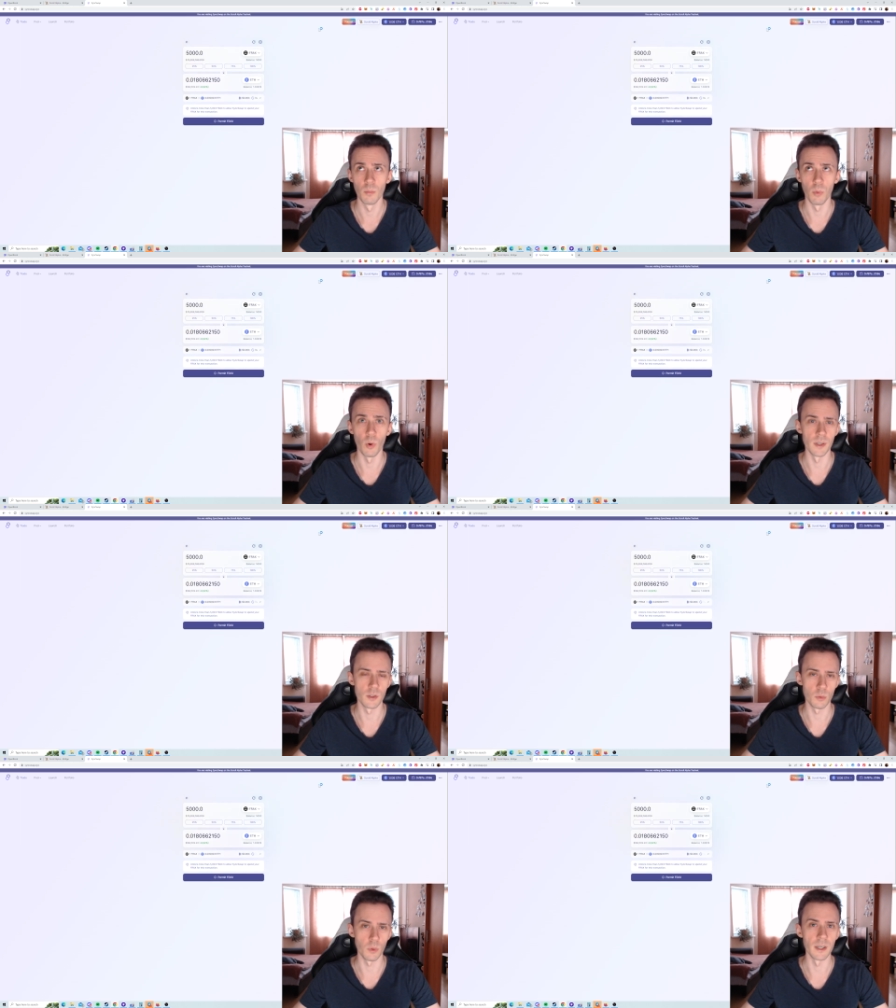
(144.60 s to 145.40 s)
point
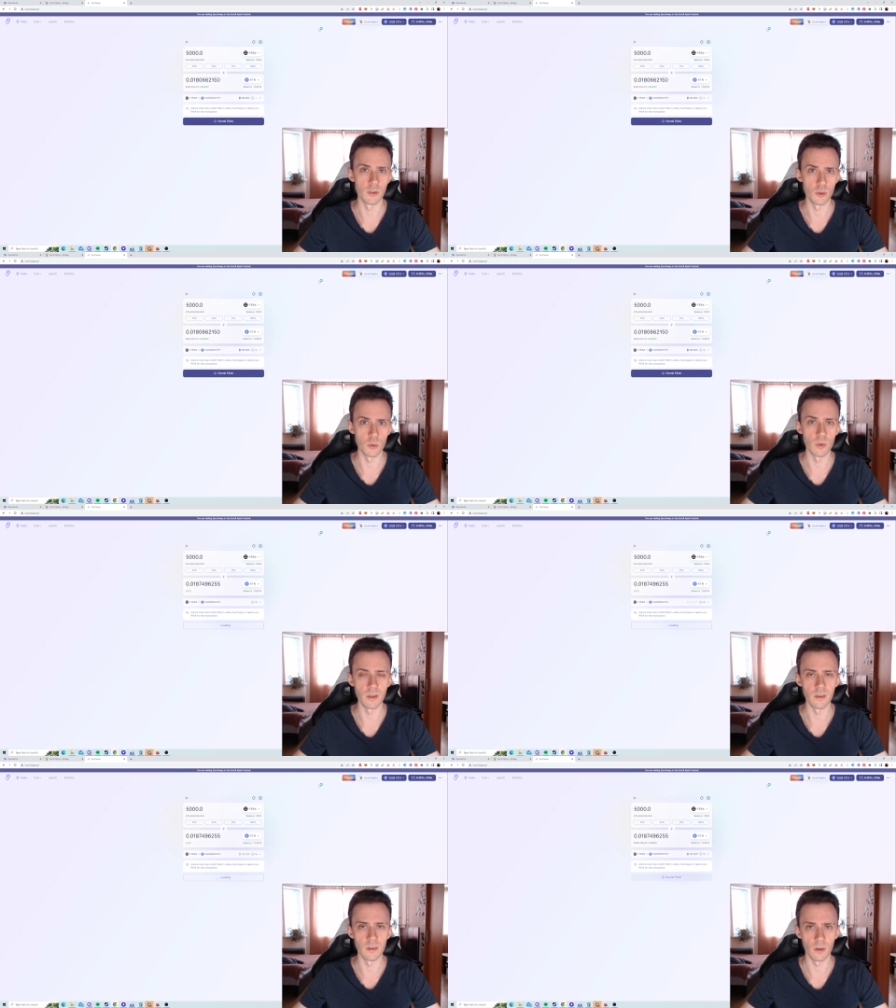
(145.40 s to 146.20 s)
two two
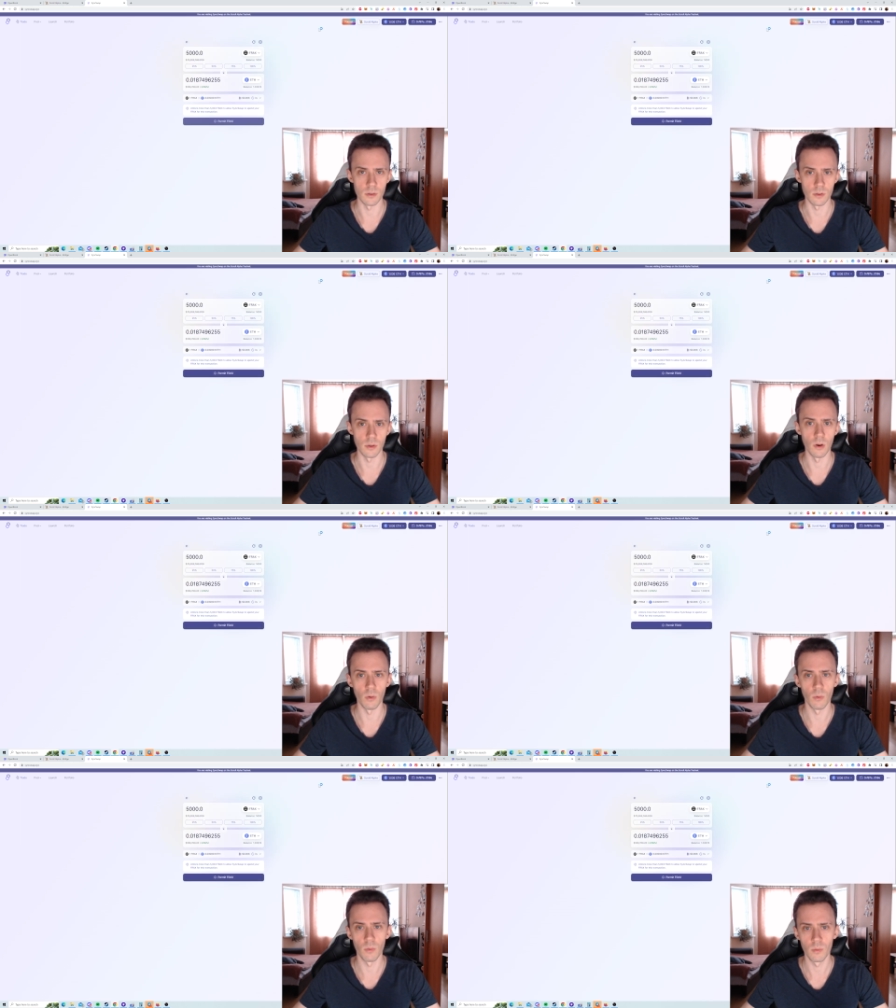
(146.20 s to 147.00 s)
E T H or
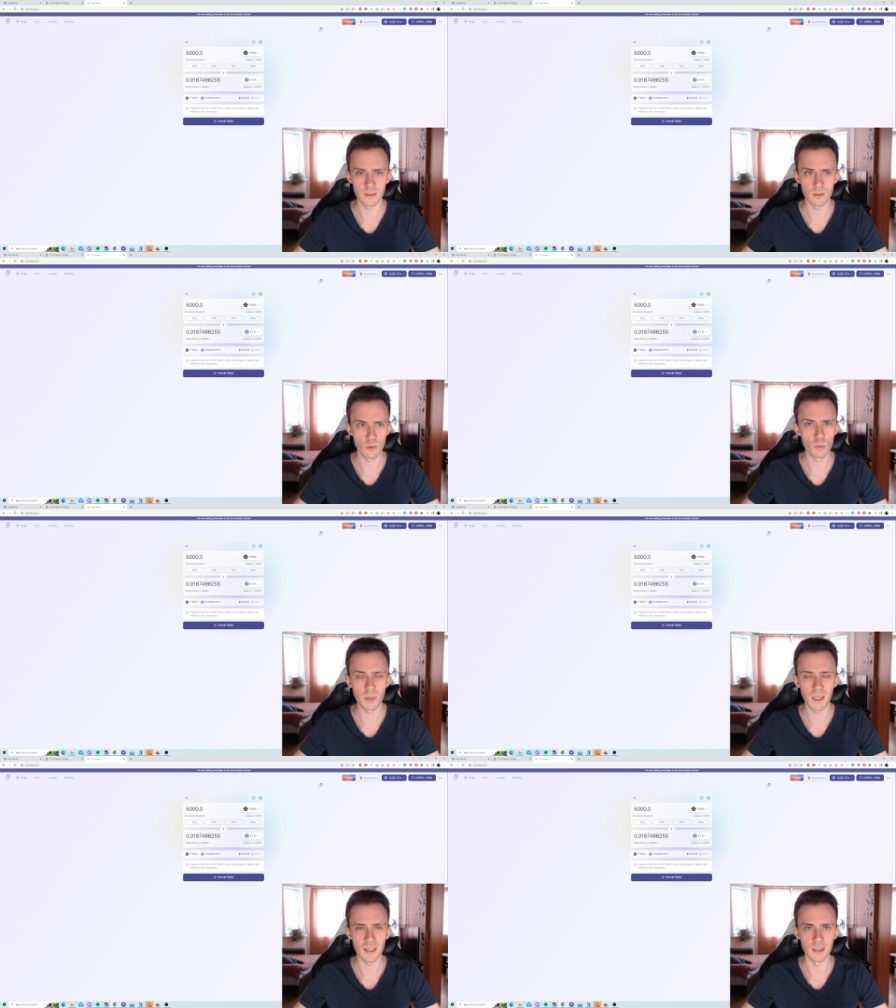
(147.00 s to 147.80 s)
so. It should
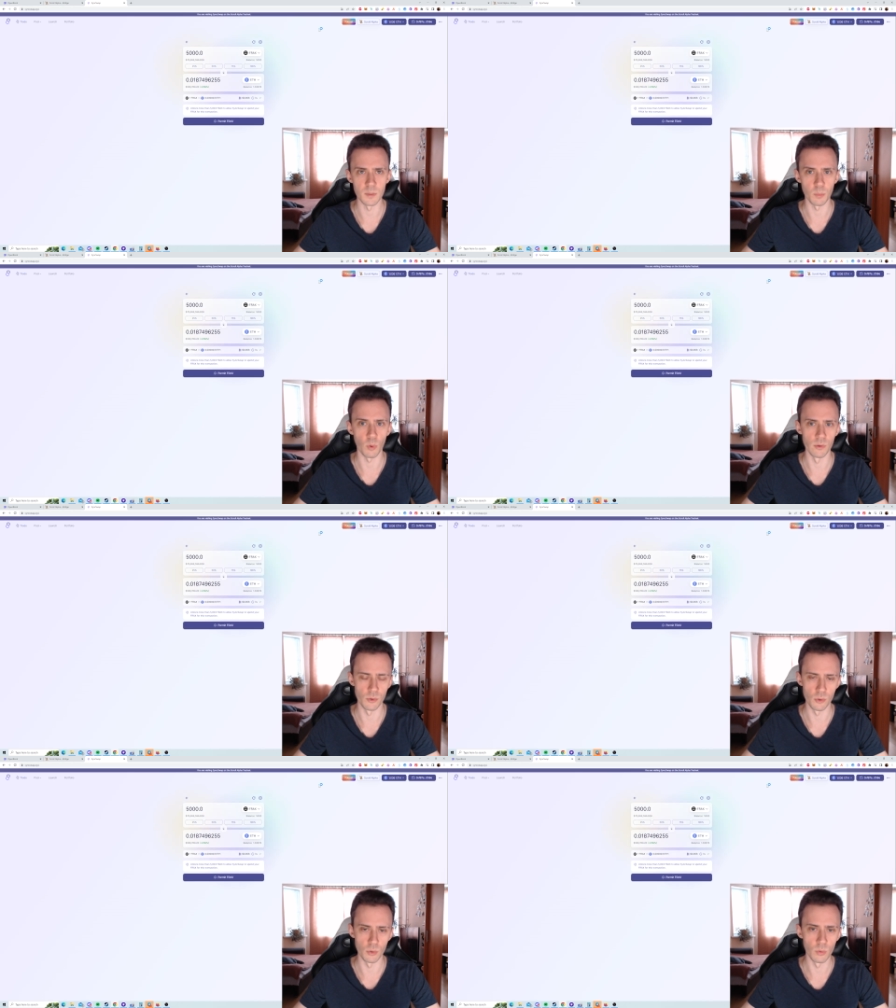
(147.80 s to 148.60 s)
be at least zero point
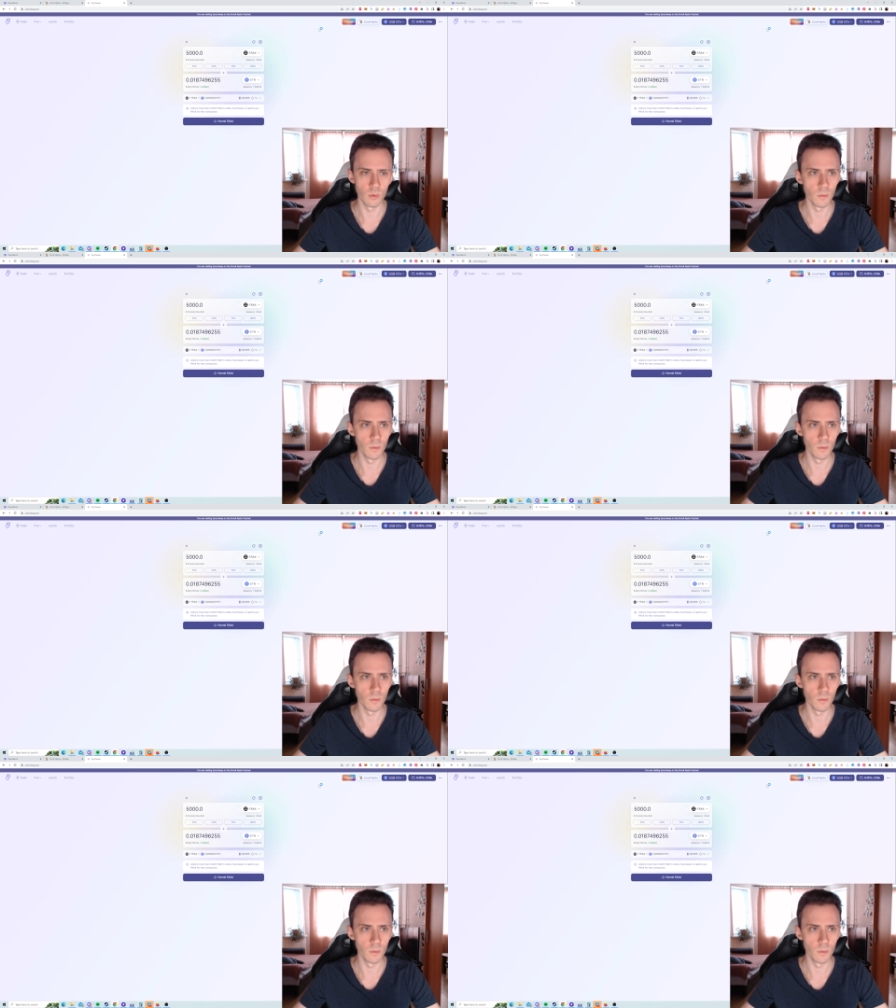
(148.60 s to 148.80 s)
two.